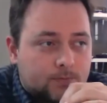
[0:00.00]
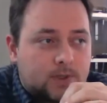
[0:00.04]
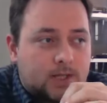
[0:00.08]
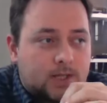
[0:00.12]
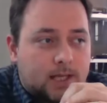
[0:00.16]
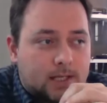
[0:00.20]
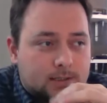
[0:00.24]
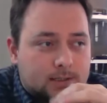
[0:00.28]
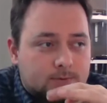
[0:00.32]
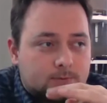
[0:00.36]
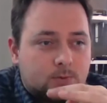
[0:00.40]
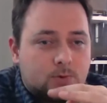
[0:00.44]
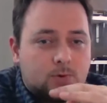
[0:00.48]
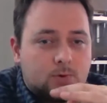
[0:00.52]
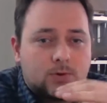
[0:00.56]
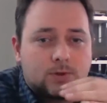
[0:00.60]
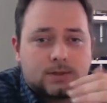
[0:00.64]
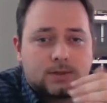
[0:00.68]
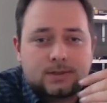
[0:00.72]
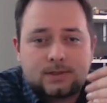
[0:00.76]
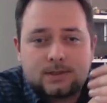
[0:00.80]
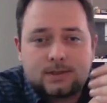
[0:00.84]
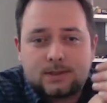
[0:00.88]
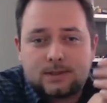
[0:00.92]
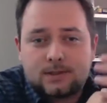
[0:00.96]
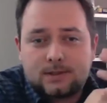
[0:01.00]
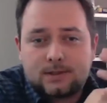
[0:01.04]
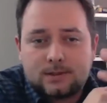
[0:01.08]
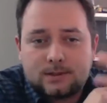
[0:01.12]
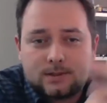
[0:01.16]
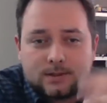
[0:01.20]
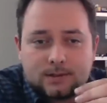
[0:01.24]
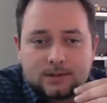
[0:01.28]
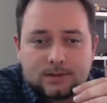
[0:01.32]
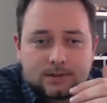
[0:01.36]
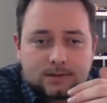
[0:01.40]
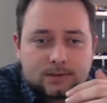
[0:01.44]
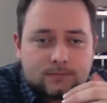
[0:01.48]
textbooks
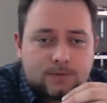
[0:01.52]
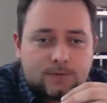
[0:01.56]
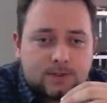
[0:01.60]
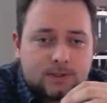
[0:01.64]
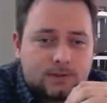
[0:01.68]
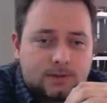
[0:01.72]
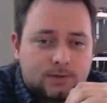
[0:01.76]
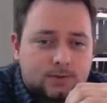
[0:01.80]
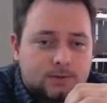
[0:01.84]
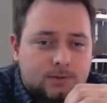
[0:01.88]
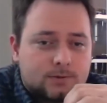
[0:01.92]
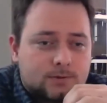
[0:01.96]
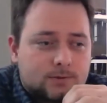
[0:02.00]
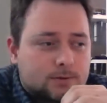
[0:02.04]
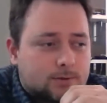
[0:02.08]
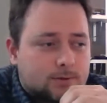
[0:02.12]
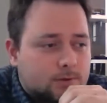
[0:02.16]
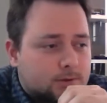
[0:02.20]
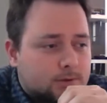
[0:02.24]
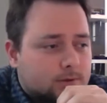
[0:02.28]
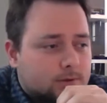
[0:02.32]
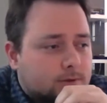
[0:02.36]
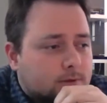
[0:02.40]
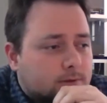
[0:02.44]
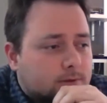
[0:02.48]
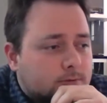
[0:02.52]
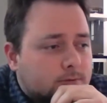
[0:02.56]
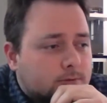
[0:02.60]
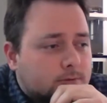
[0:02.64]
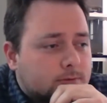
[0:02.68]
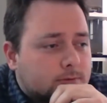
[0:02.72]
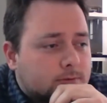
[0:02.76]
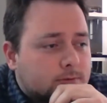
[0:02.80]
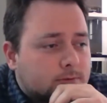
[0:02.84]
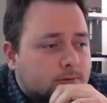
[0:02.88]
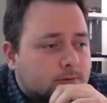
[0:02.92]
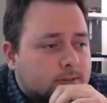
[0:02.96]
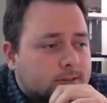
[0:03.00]
and video
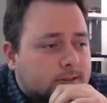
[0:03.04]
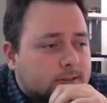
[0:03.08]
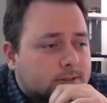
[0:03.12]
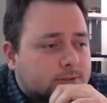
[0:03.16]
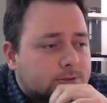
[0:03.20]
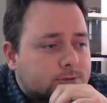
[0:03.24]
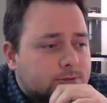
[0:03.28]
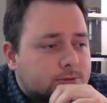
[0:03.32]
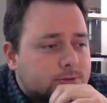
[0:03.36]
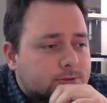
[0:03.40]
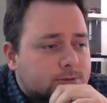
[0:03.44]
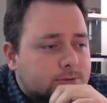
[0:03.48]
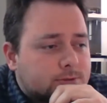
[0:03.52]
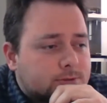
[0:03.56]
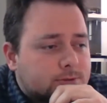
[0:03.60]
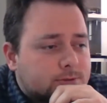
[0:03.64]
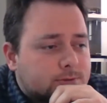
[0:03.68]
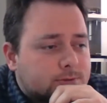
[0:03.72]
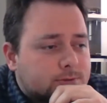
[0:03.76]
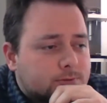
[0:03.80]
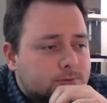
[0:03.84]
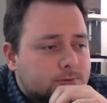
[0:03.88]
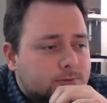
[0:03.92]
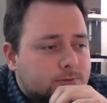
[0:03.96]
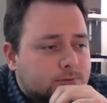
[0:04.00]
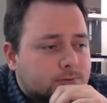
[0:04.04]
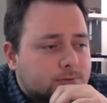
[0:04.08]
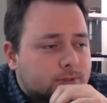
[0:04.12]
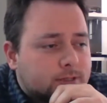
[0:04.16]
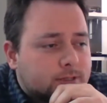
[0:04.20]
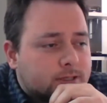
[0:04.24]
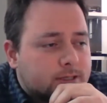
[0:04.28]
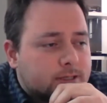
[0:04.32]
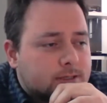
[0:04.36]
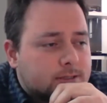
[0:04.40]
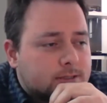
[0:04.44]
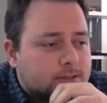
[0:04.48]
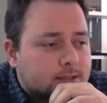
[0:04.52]
lectures,
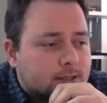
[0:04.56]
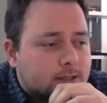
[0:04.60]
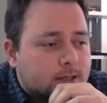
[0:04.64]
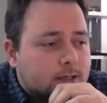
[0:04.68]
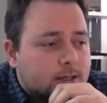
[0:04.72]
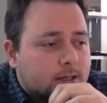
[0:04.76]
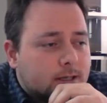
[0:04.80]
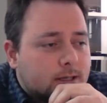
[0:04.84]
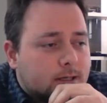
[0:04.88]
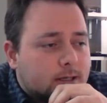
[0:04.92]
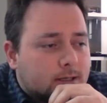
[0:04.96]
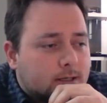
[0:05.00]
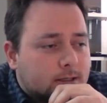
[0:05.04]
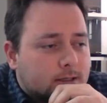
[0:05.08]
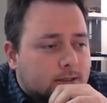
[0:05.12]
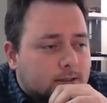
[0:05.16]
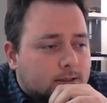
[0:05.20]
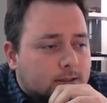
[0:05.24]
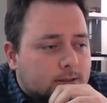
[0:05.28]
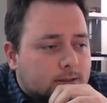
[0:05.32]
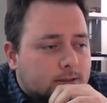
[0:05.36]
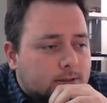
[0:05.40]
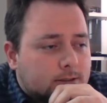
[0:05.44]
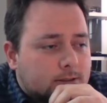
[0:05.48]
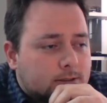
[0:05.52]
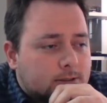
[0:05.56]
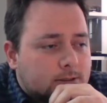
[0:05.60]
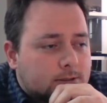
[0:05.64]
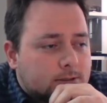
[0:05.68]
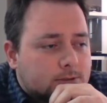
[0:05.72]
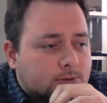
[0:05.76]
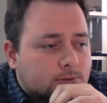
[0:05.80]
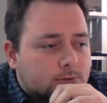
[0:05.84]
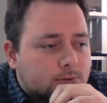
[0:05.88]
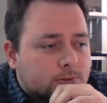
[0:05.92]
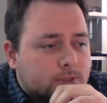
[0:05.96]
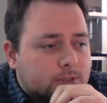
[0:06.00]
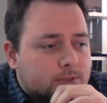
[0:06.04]
links,
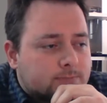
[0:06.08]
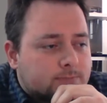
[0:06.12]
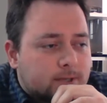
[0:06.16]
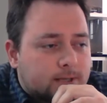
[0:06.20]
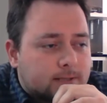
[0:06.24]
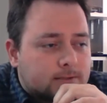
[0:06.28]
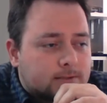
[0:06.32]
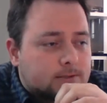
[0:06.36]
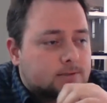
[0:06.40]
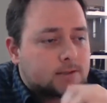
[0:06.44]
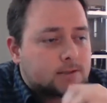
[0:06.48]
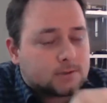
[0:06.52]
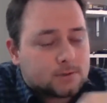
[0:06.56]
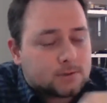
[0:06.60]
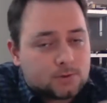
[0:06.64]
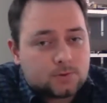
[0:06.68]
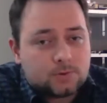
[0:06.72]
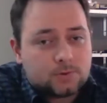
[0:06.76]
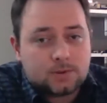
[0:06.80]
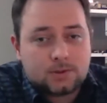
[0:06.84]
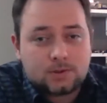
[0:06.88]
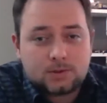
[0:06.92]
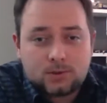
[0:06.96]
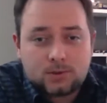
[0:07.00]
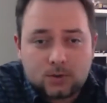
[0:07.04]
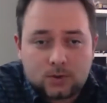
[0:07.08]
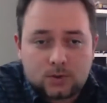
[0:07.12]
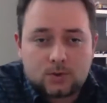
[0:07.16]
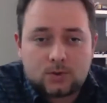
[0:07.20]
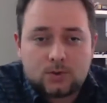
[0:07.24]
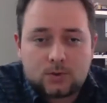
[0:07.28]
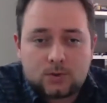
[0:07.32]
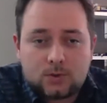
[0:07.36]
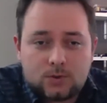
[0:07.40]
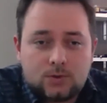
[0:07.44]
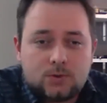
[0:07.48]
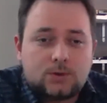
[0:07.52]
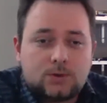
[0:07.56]
so we expected that students
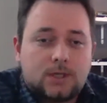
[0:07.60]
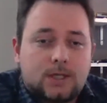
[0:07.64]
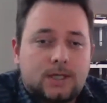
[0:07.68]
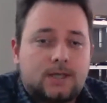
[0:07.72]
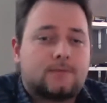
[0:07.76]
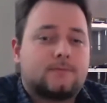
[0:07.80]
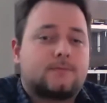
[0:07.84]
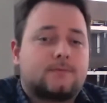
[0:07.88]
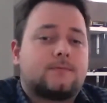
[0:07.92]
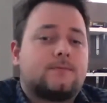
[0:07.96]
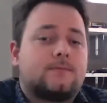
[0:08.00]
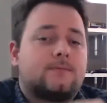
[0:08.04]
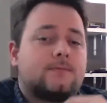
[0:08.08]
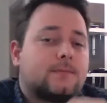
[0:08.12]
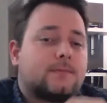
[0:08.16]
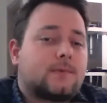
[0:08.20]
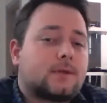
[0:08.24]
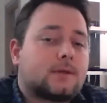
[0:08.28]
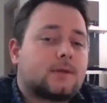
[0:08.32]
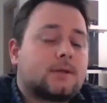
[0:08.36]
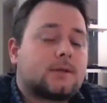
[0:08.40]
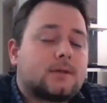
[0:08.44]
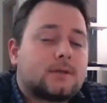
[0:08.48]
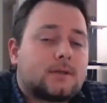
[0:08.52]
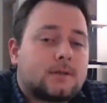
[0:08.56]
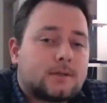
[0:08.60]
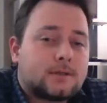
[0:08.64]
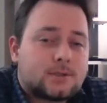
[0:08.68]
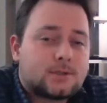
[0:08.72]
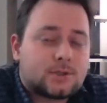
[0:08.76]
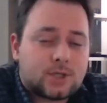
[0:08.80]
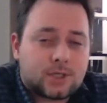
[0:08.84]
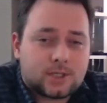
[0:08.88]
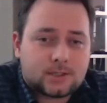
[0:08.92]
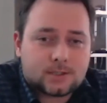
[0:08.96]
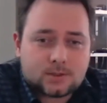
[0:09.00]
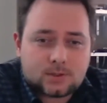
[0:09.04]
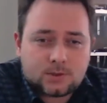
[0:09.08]
would have a
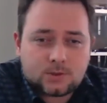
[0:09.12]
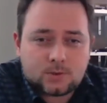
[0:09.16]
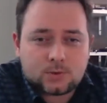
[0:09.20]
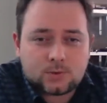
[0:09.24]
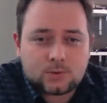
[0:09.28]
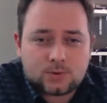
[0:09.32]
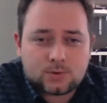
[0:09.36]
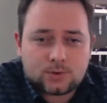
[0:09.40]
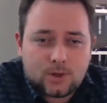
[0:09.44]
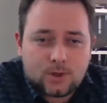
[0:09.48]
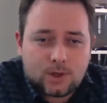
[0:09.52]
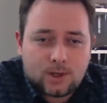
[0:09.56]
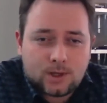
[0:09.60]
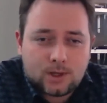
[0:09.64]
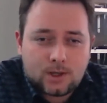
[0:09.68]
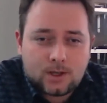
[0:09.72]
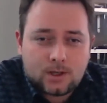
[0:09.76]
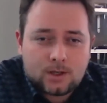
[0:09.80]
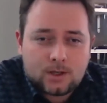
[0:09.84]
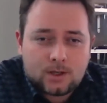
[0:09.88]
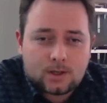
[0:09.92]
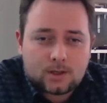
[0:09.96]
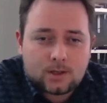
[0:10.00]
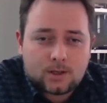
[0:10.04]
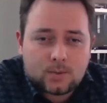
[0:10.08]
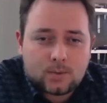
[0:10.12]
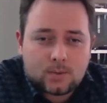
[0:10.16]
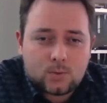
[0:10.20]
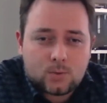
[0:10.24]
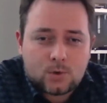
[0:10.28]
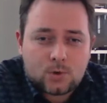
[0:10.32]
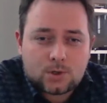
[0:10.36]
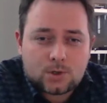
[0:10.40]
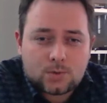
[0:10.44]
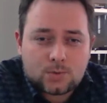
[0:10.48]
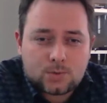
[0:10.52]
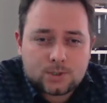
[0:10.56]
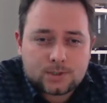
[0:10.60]
chance to
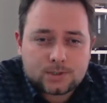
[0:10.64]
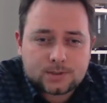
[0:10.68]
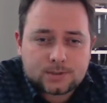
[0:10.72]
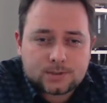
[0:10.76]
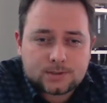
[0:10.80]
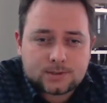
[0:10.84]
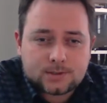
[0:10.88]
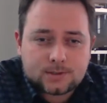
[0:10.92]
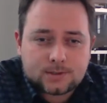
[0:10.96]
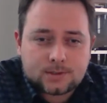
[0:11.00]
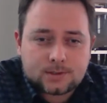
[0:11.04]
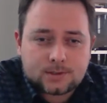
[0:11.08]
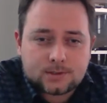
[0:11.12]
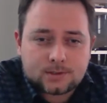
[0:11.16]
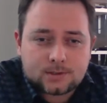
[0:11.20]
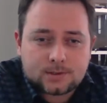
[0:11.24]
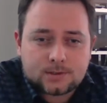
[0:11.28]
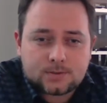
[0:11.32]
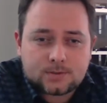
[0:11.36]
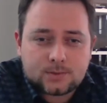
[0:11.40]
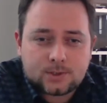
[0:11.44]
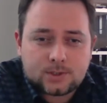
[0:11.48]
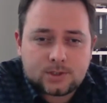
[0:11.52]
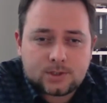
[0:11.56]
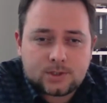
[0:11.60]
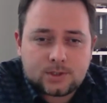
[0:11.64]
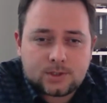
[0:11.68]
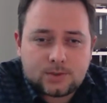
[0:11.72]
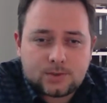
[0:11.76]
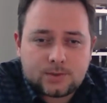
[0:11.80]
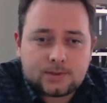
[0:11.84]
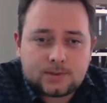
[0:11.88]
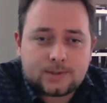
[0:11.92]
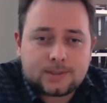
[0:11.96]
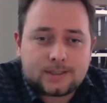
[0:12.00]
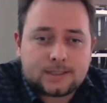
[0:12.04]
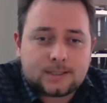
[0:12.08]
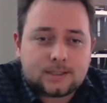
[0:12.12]
work with the
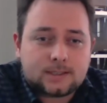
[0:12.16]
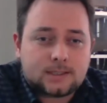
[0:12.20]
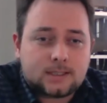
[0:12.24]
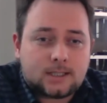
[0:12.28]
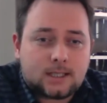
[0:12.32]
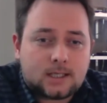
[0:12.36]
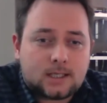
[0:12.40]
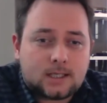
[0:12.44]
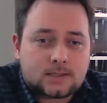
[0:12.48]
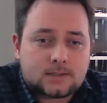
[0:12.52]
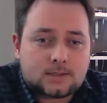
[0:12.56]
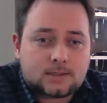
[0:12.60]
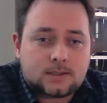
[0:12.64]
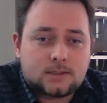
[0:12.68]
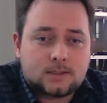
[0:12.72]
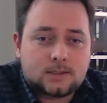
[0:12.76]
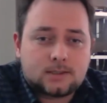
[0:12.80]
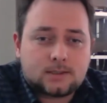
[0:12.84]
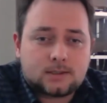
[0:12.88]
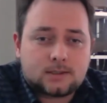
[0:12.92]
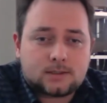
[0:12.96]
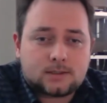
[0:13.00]
material and ask